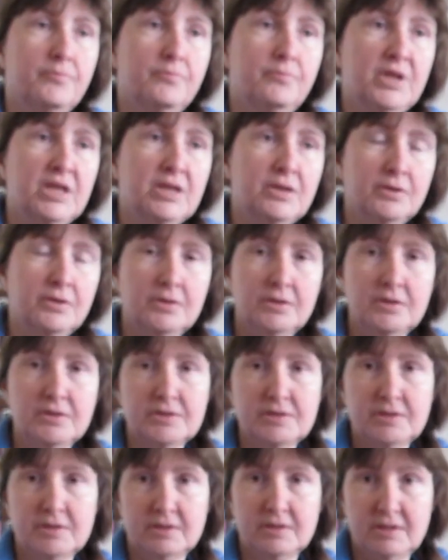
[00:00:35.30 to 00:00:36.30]

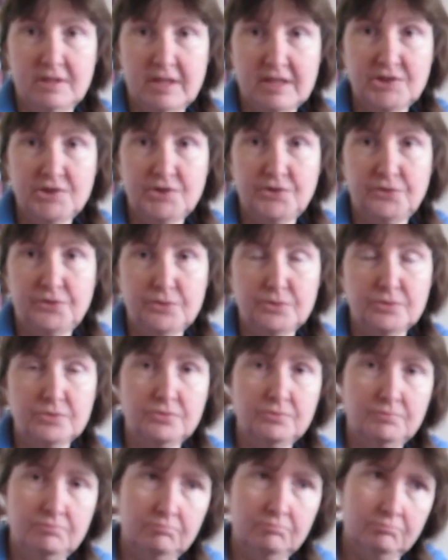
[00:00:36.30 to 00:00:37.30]
because the next
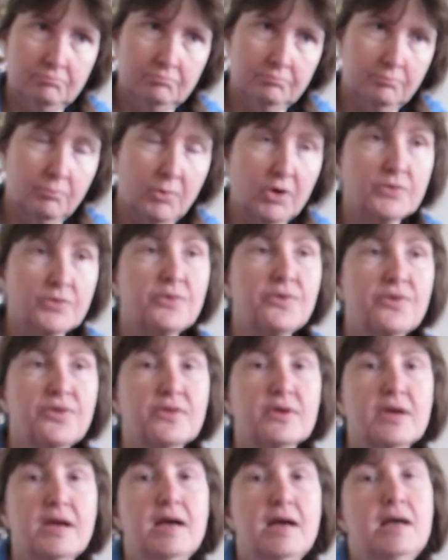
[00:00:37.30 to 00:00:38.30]
few
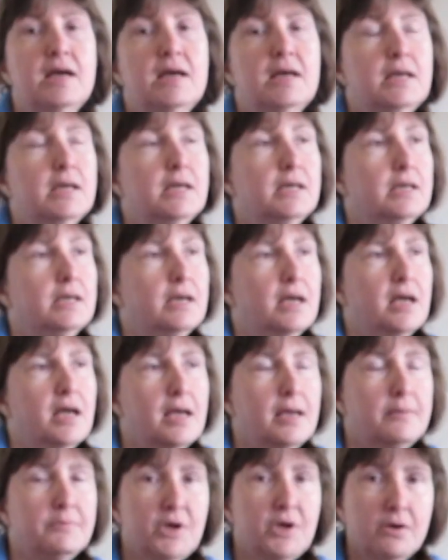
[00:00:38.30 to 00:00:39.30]
months
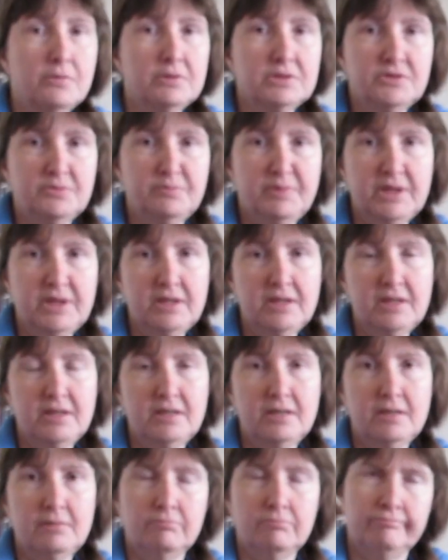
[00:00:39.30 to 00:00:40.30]
I'm going to
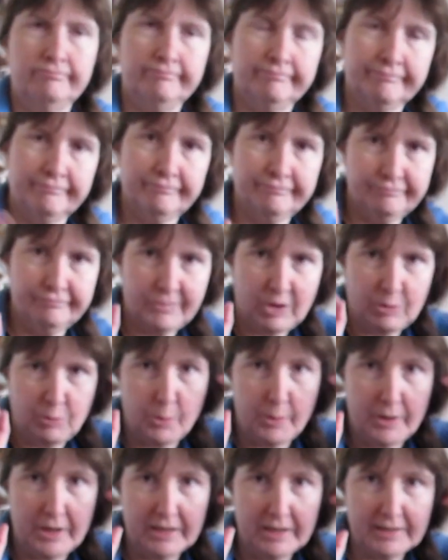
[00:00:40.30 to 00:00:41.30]
be
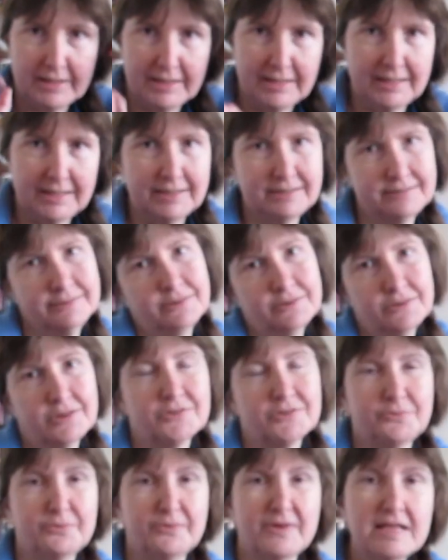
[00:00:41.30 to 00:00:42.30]
working.
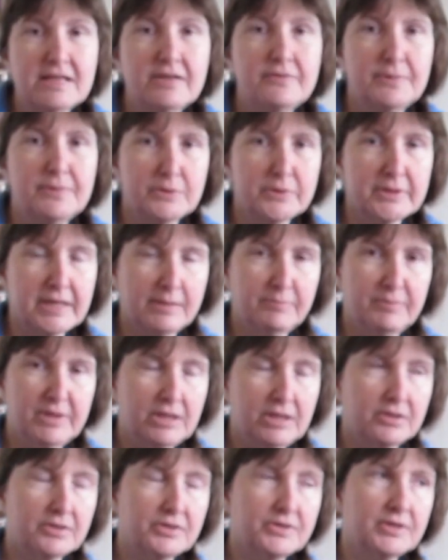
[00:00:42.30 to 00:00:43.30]
Not really working,
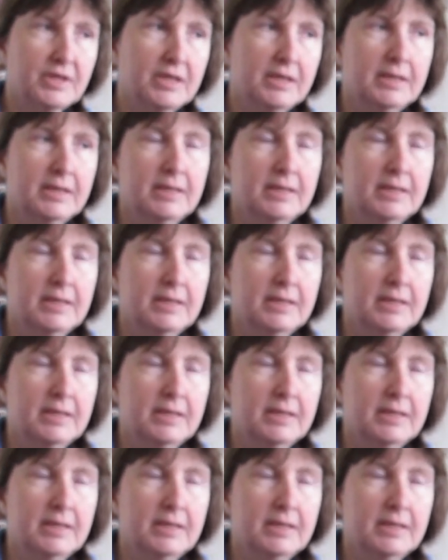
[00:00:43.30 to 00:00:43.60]
because